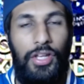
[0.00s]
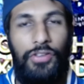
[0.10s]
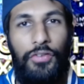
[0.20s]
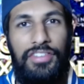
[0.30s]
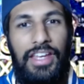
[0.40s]

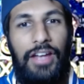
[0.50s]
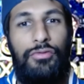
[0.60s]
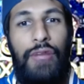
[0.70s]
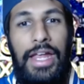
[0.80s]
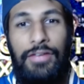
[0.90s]
So obviously he had
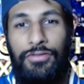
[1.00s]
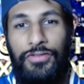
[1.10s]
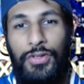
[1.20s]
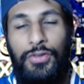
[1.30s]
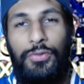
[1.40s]
rave
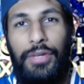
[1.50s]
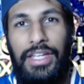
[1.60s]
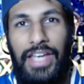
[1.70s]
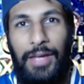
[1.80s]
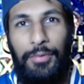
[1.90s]
reviews when he
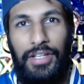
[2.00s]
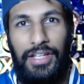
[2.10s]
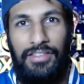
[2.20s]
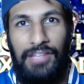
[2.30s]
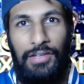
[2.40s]
came on
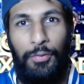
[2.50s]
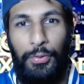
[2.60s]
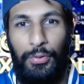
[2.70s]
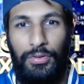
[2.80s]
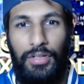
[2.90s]
against
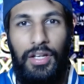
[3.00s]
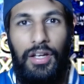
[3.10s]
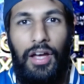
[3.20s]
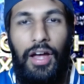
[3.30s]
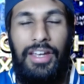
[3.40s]
Liverpool,
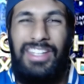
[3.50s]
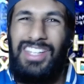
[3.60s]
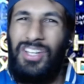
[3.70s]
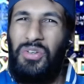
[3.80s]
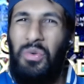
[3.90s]
and he
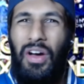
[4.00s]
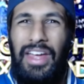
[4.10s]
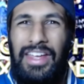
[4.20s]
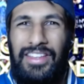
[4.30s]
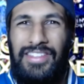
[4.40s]
didn't quite
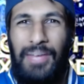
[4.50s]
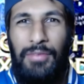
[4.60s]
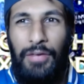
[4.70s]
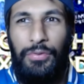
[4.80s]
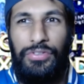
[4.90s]
hit the same
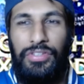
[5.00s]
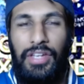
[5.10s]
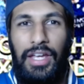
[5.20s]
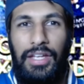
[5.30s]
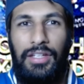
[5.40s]
levels
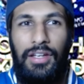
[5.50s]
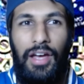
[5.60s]
today.